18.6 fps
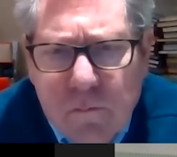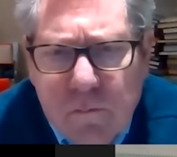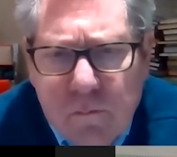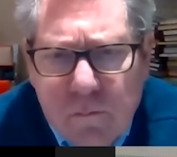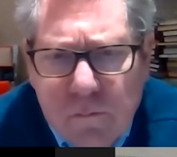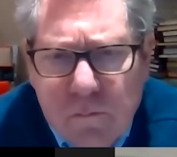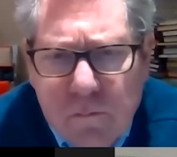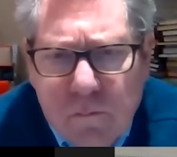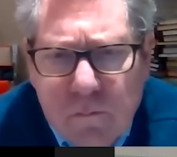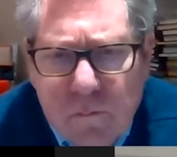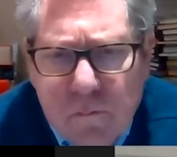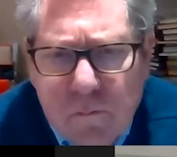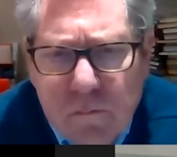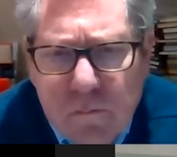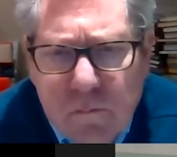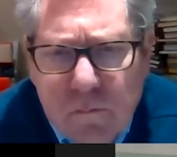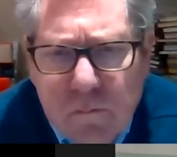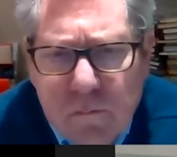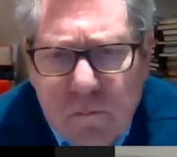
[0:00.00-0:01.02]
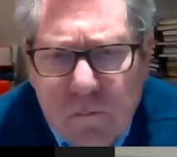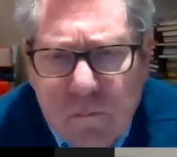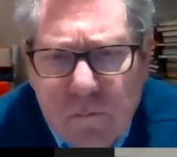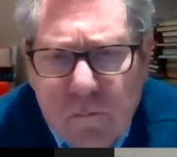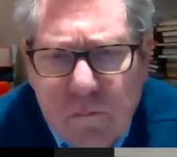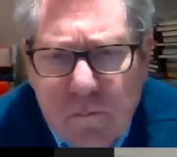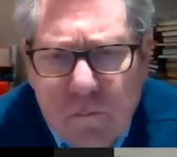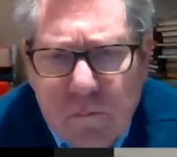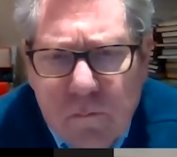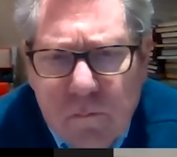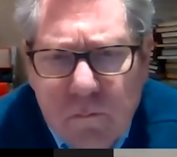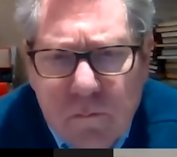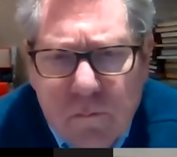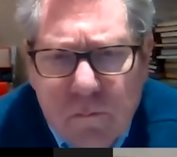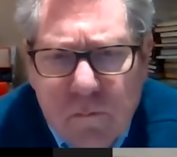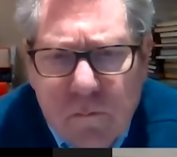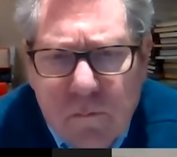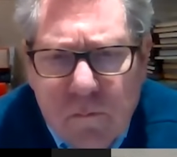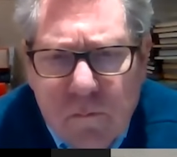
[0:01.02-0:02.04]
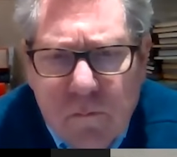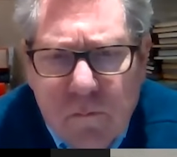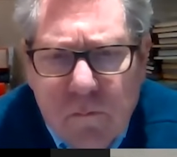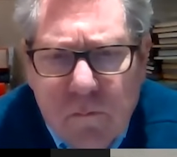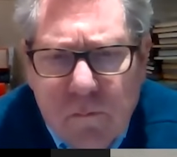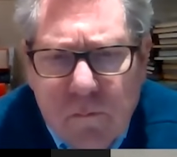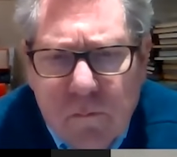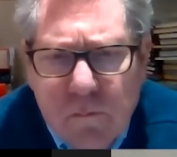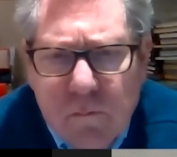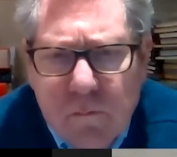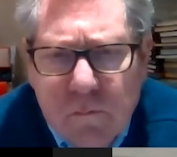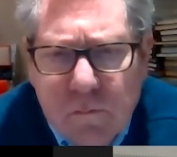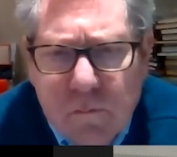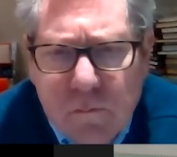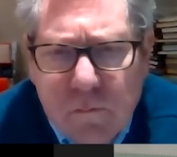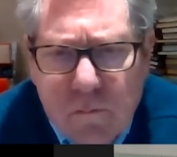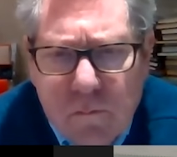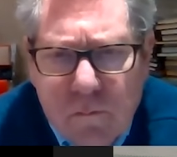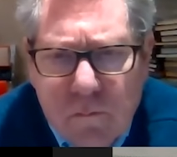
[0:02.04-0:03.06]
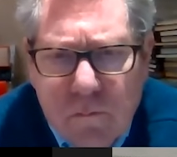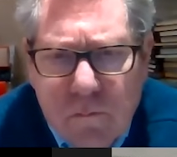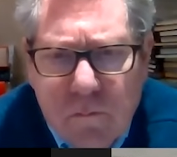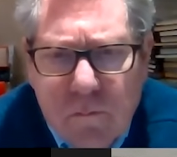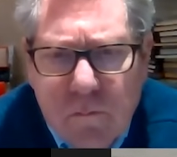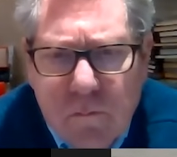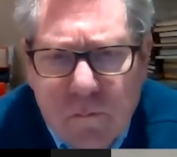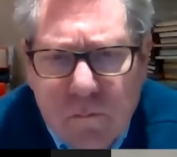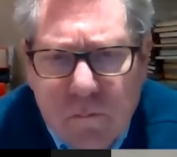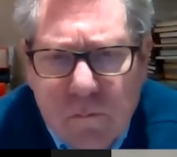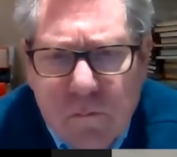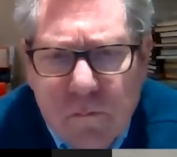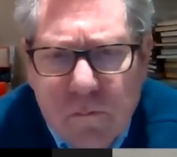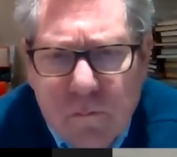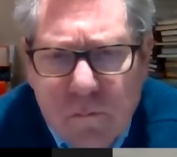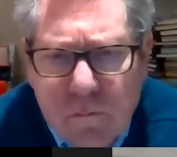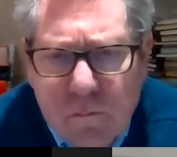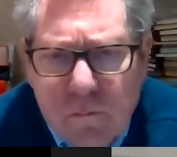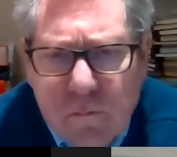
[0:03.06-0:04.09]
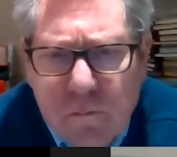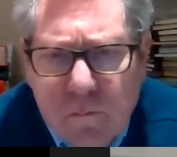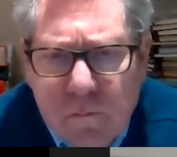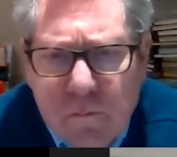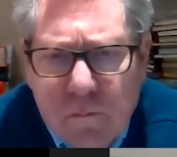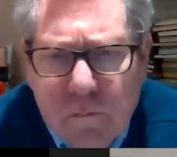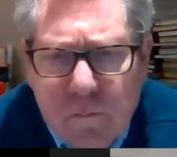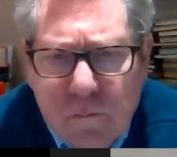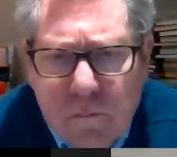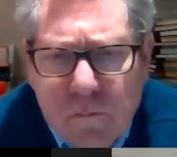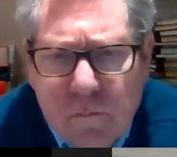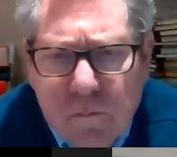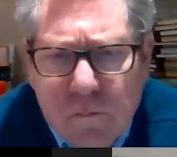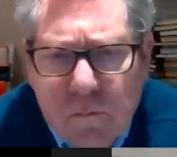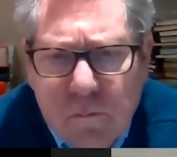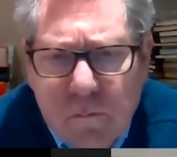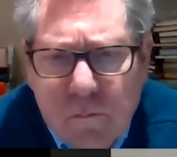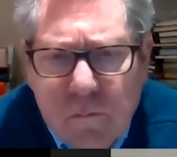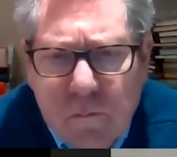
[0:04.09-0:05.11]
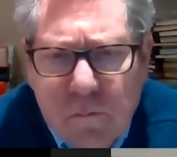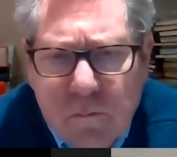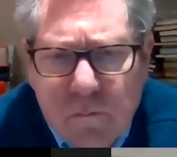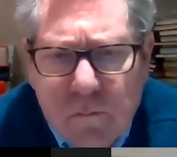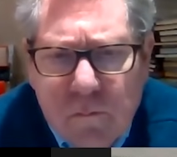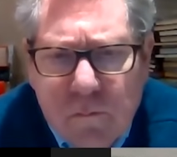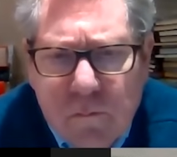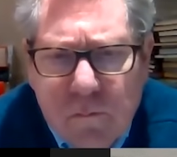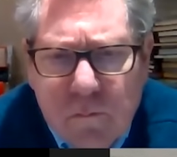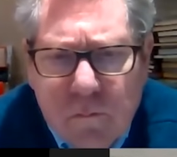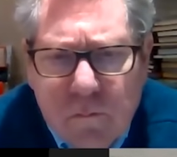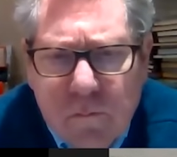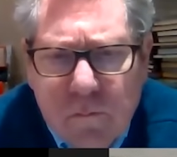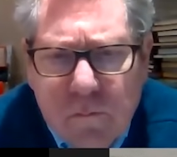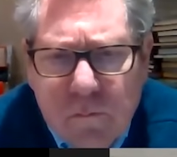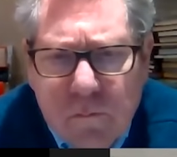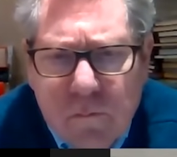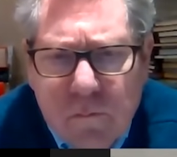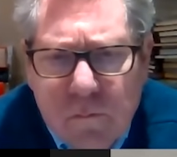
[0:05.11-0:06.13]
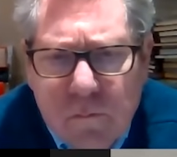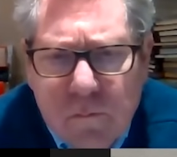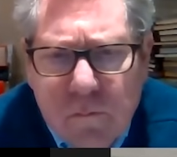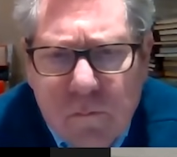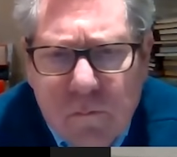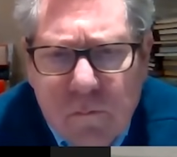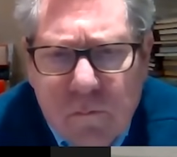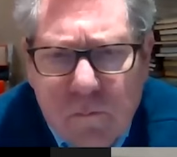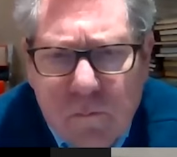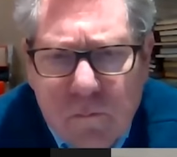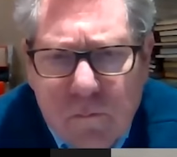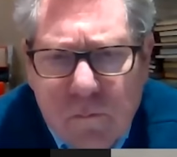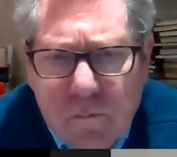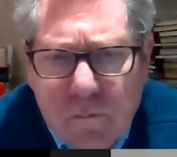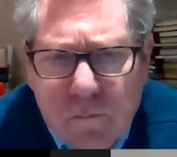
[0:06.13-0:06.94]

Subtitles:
(silent)